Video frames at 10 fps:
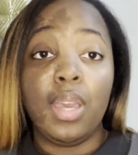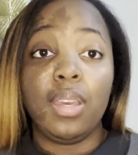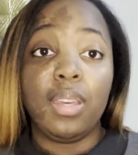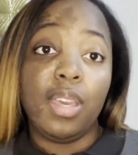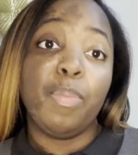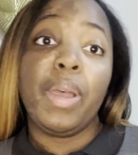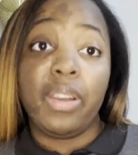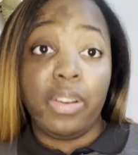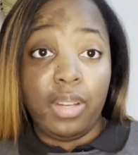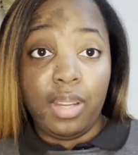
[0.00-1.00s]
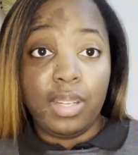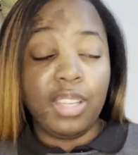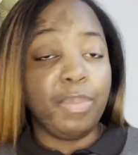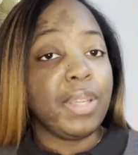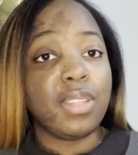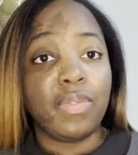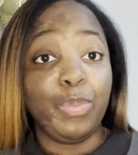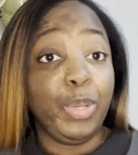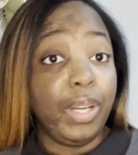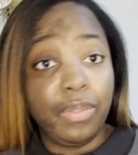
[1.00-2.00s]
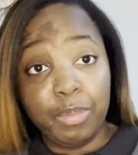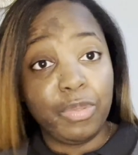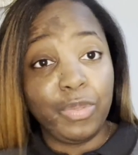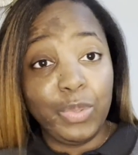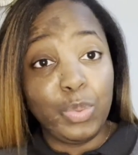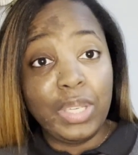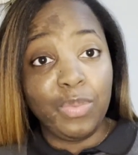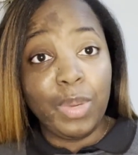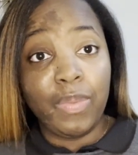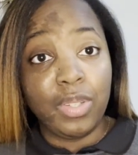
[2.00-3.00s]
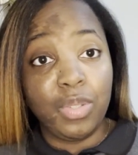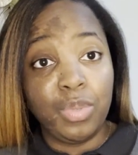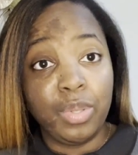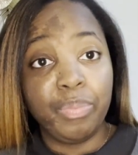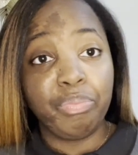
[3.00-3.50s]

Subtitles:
get my hair done, to give myself a break from a few weeks from having to do it.